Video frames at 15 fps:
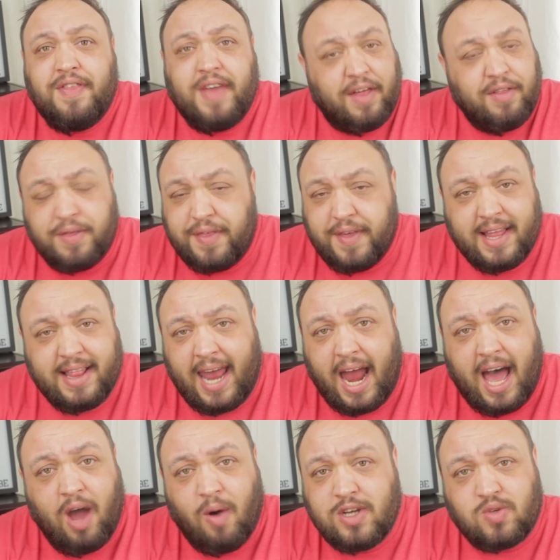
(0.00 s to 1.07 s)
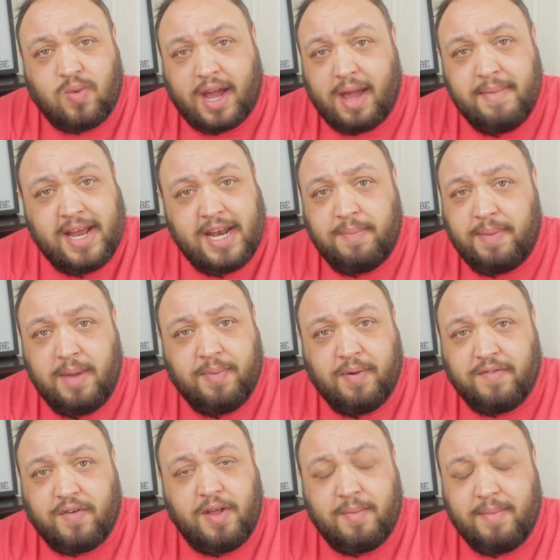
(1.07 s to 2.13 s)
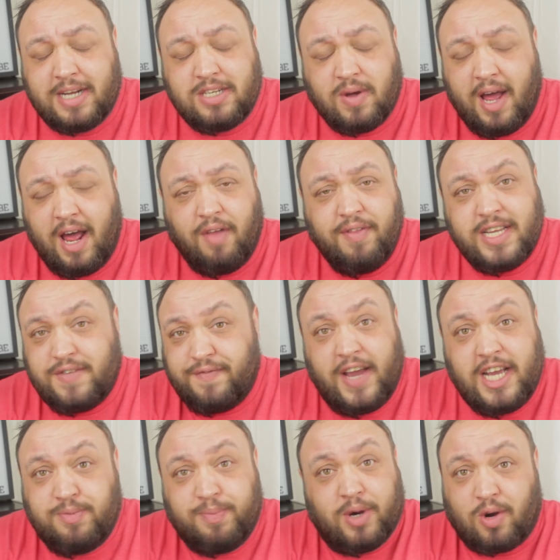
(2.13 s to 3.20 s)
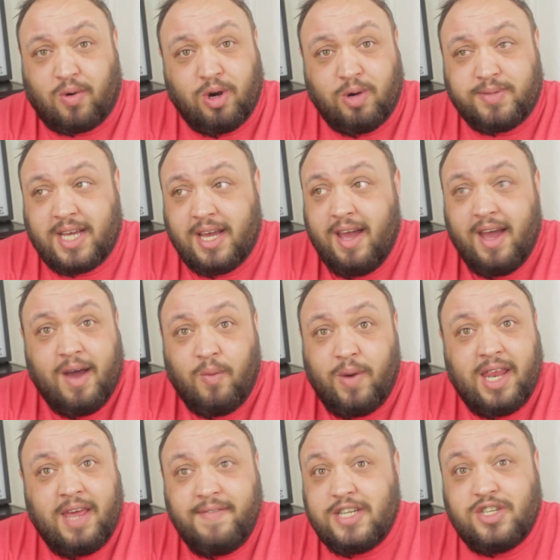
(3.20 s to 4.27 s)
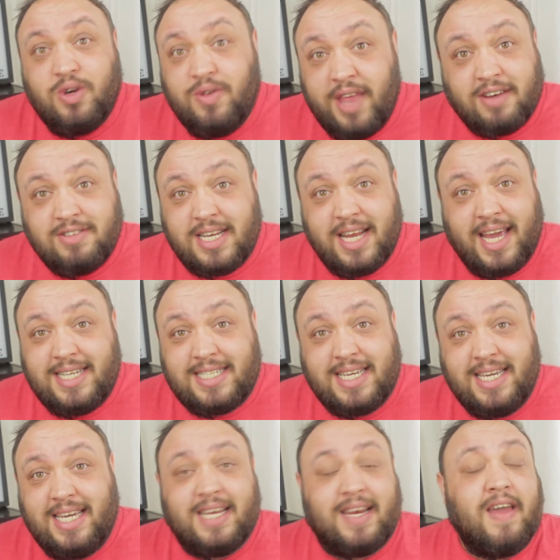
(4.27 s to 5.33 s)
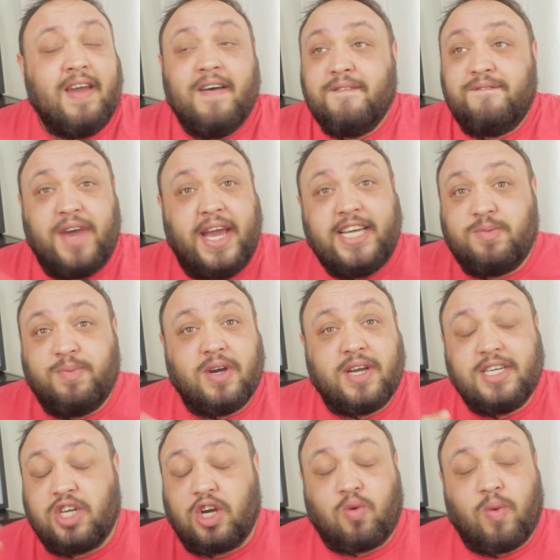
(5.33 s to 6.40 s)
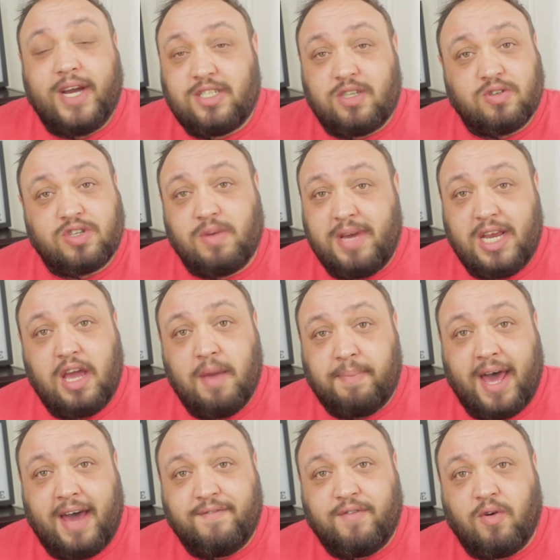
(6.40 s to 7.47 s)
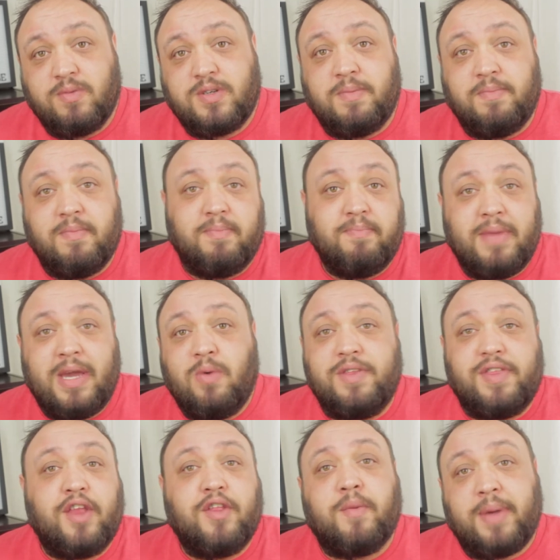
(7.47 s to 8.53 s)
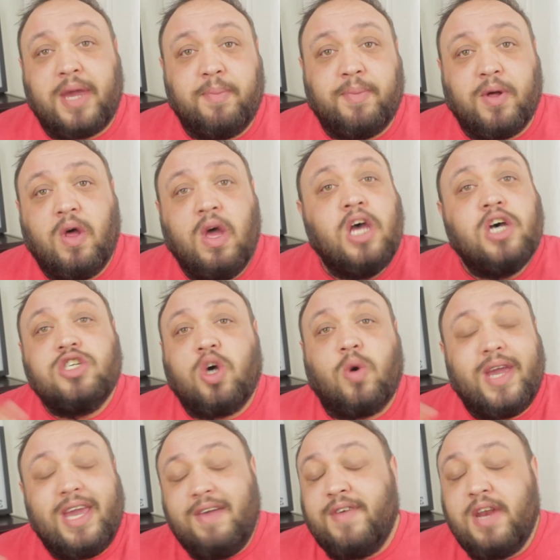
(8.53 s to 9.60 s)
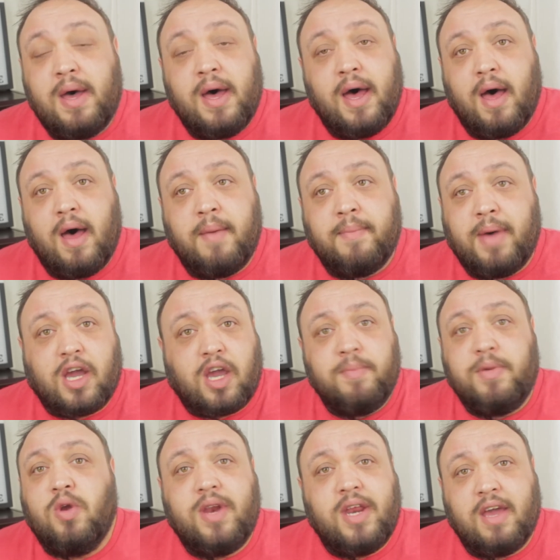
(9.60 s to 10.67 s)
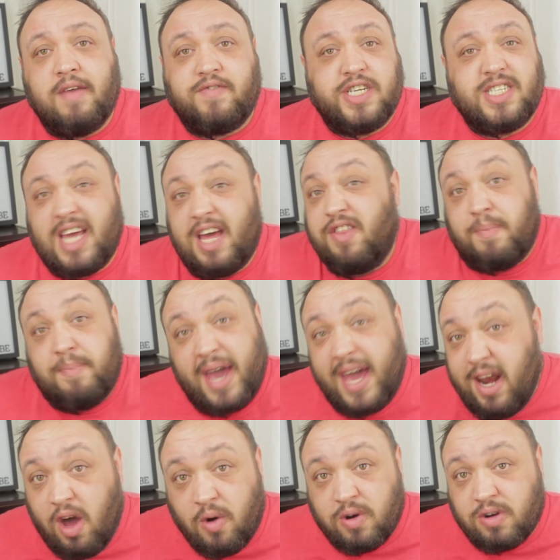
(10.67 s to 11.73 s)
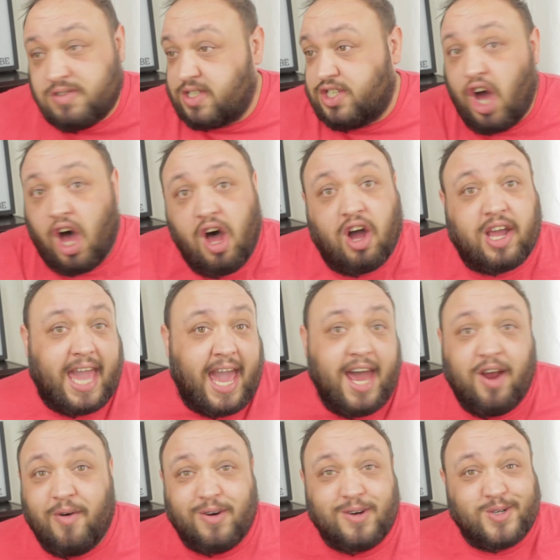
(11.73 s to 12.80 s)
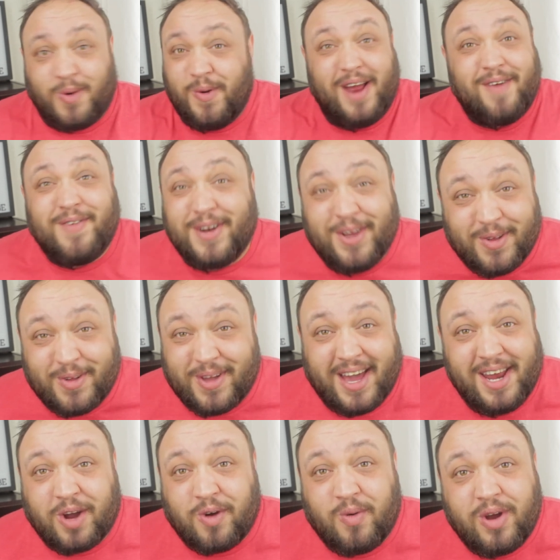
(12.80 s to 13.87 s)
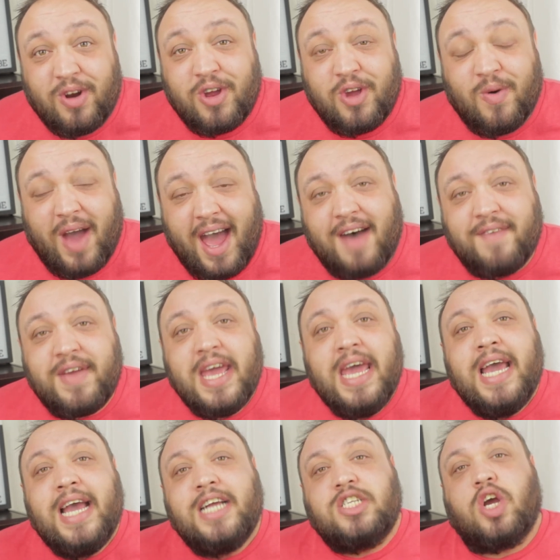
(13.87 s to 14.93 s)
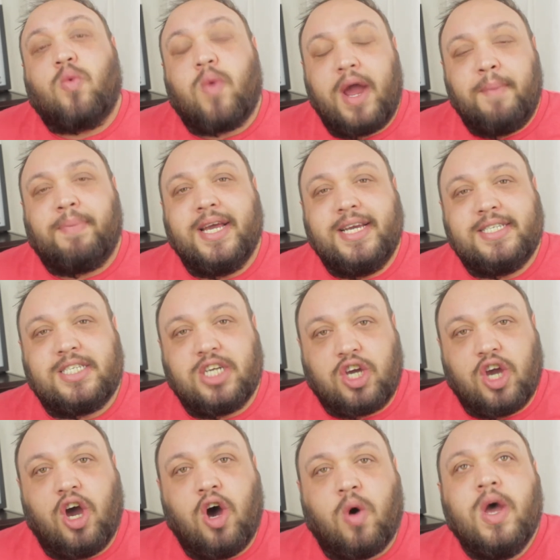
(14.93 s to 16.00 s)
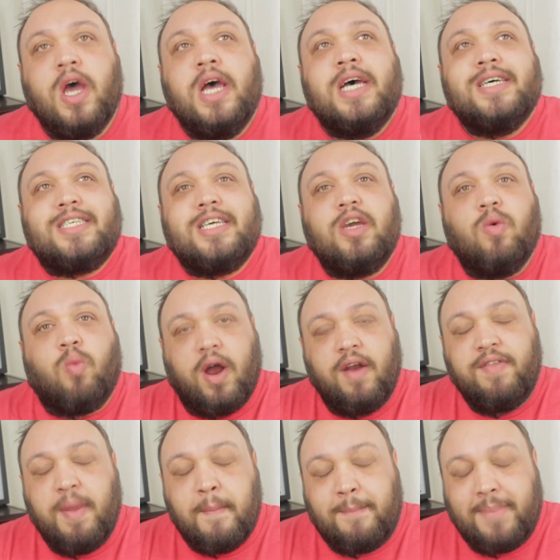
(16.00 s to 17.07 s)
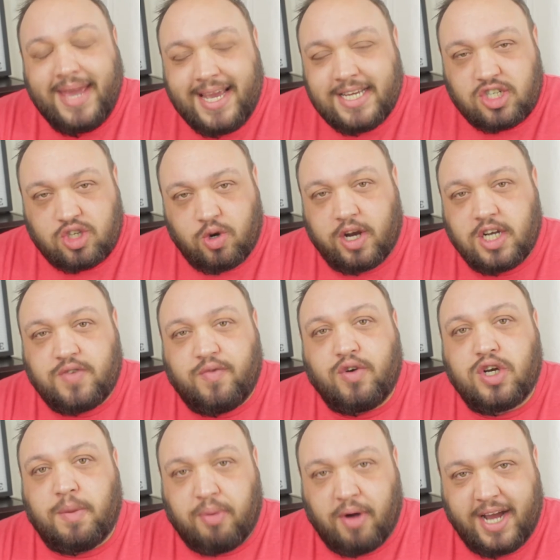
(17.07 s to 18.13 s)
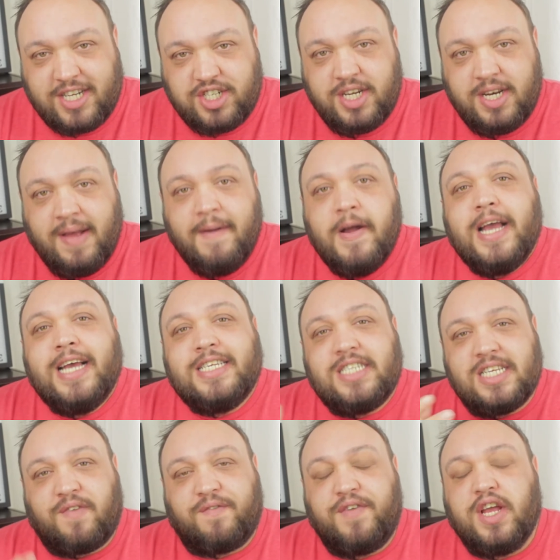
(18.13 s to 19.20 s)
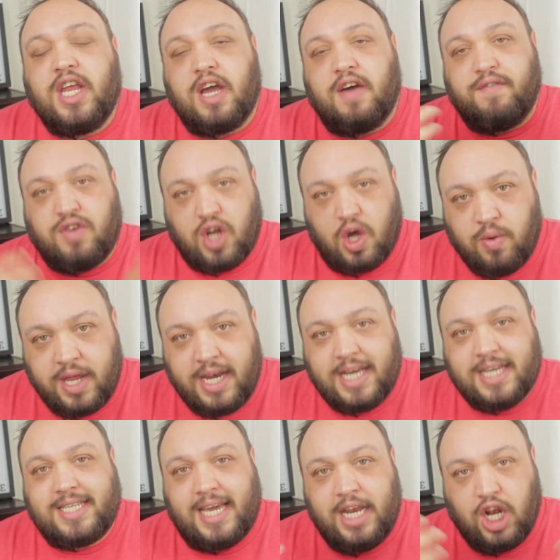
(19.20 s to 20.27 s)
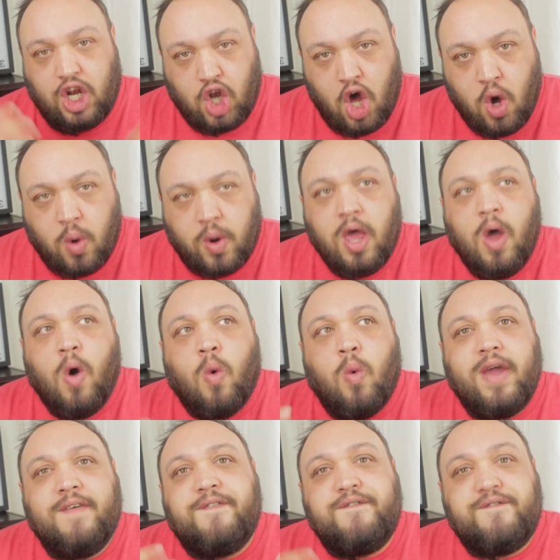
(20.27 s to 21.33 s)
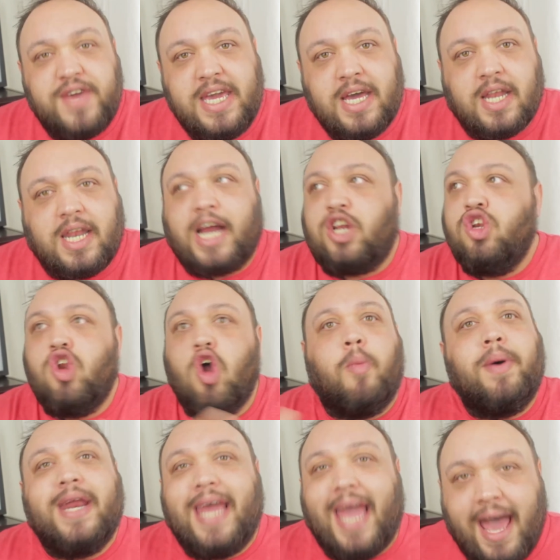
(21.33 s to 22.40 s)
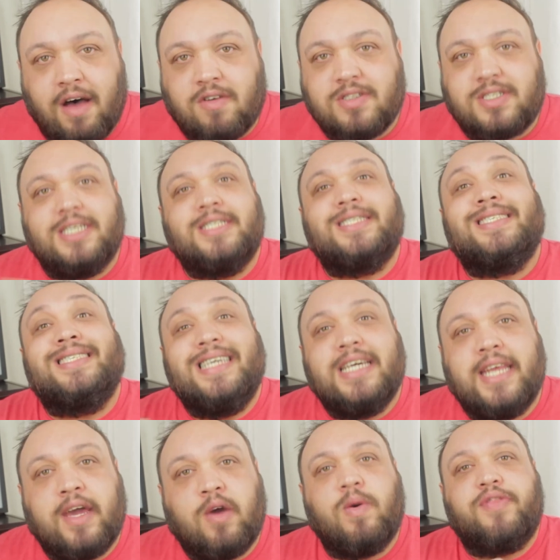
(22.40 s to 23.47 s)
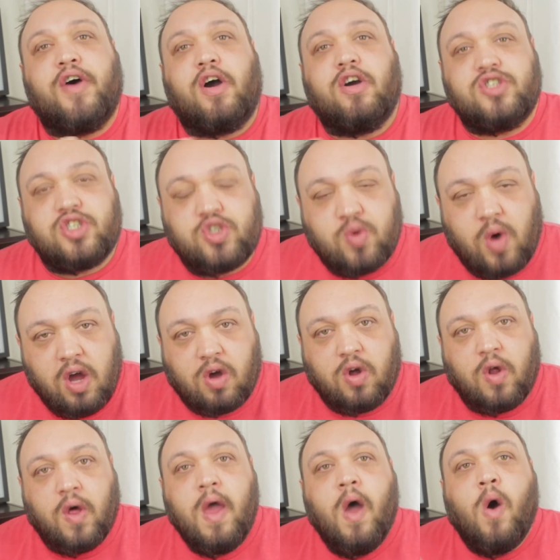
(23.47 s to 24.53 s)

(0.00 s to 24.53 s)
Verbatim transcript: The other thing that I always recommend to people for their mental health is Facebook groups. We live in 2018. Facebook is a great social media platform to meet with other people. So even a community of just other pet owners, dog, cat owners, or whatever little kind of critter you have, it's a great place to go. See, one of the biggest triggers for depression is this feeling of loneliness and alone. We feel like nobody else is dealing with our struggle.